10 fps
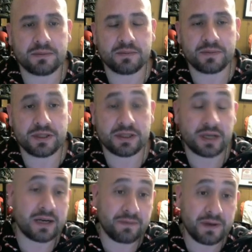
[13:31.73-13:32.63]
she's
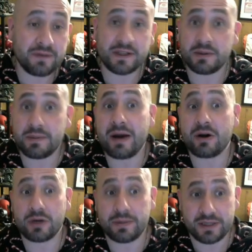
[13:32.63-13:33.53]
kind of been a victim of the
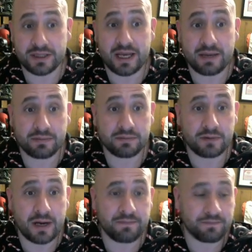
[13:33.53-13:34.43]
power creep in this game,
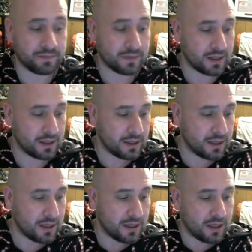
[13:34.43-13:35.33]
right?
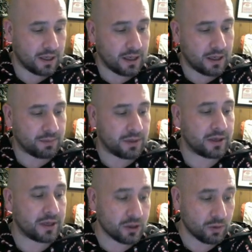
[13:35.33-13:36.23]

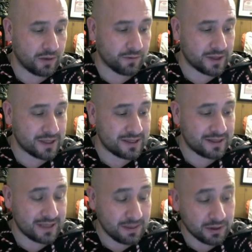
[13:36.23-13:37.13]
Another one for the
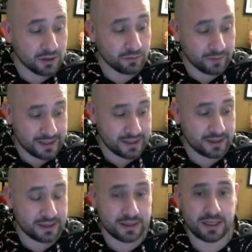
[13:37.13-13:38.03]
similar
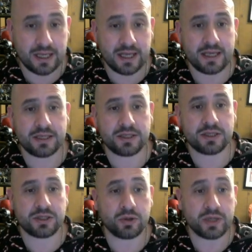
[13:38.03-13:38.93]
reasons
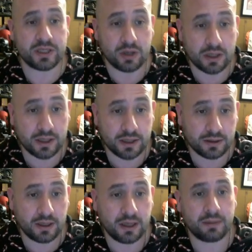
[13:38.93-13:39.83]
is Tony Stark,
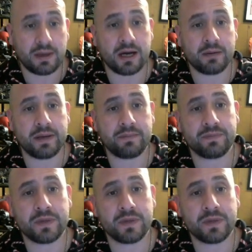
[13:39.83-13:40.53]
Iron Man.